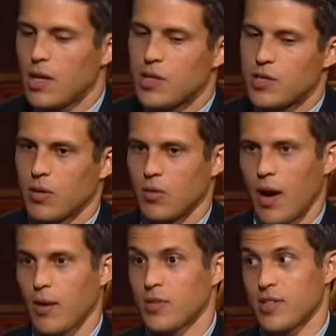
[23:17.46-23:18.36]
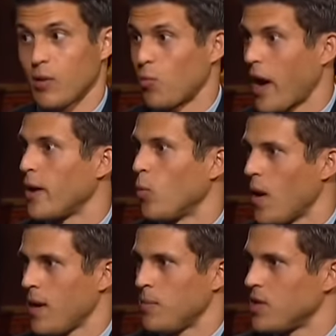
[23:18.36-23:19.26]
So I would say right
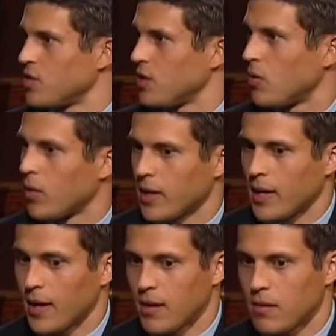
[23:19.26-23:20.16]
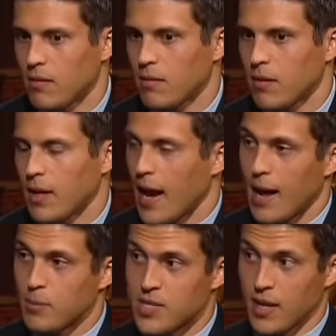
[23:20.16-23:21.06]
away because you don't want to get an
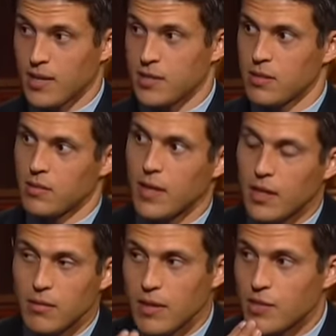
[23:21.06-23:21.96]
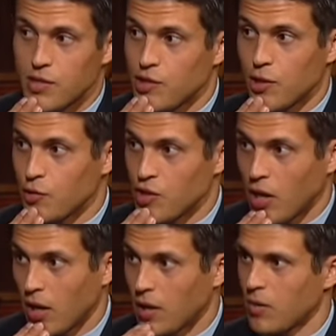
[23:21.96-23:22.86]
abscess that gets into your
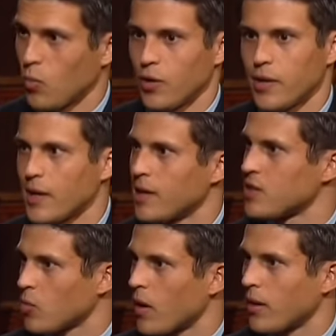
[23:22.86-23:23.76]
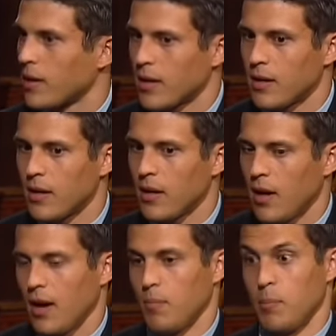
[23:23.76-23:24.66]
jaw where you can get swelling and
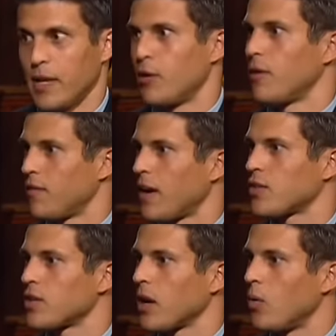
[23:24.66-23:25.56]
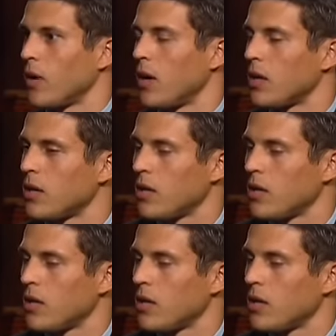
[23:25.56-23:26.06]
a bigger infection going on.